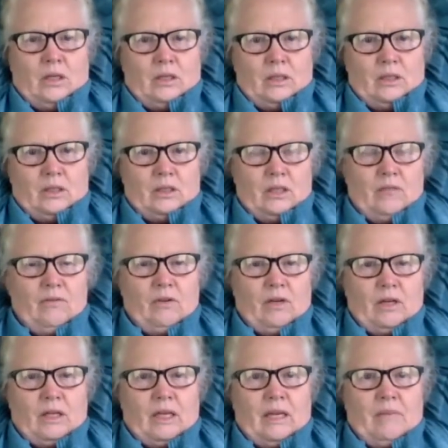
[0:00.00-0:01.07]
See if you
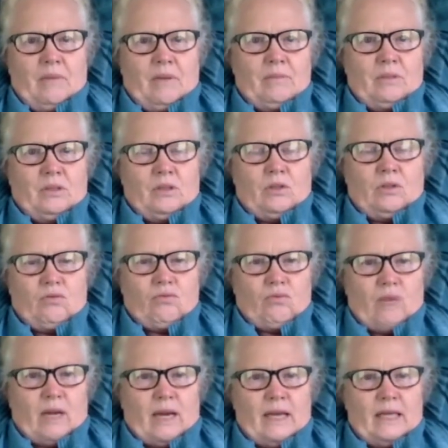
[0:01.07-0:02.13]
can keep them
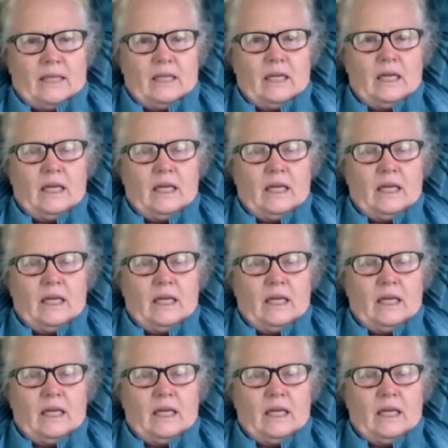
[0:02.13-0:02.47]
straight.